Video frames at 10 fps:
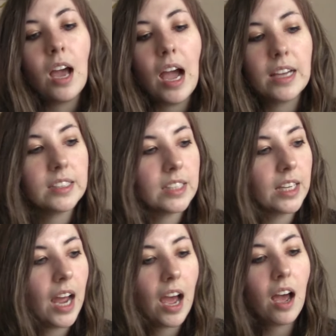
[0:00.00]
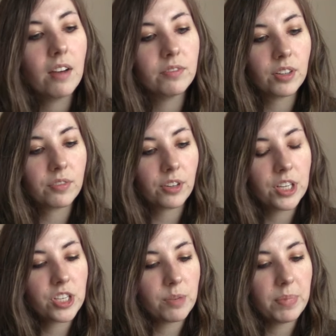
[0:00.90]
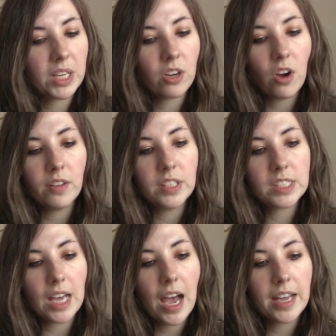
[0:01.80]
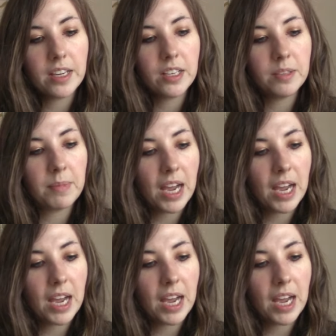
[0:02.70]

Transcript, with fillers: I did have free shipping on this item.